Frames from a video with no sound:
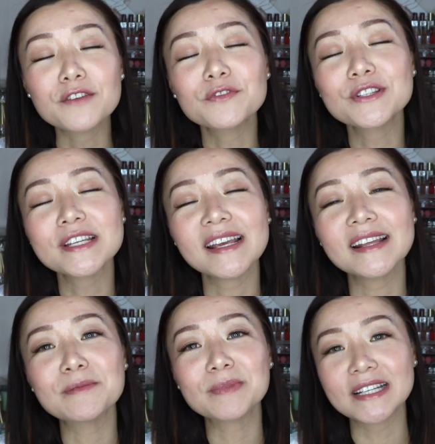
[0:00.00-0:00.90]
If you
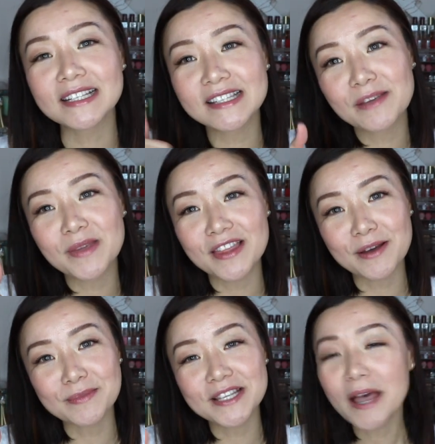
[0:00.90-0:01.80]
did, please give me a
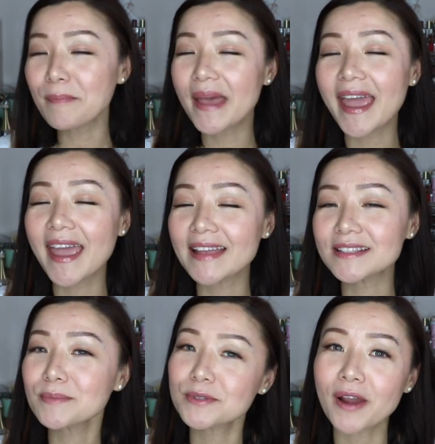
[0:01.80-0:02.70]
thumbs up and
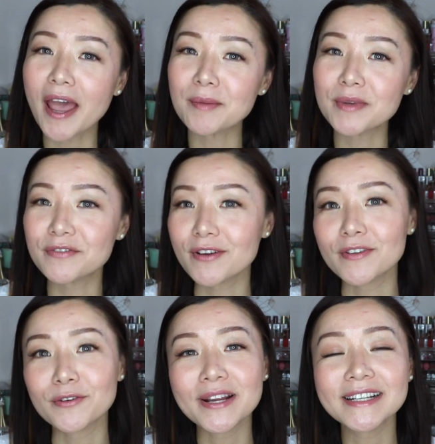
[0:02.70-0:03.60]
subscribe if you
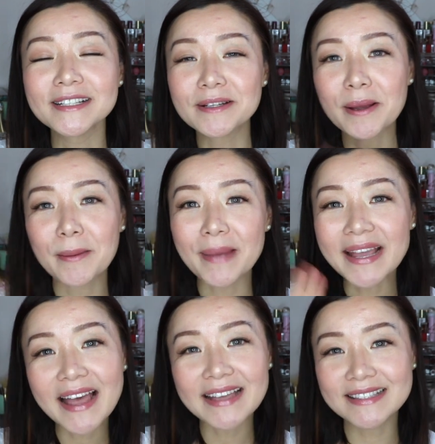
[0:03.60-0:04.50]
haven't already. Bye
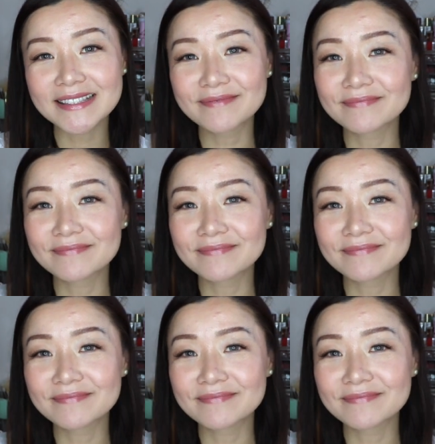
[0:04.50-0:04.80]
guys!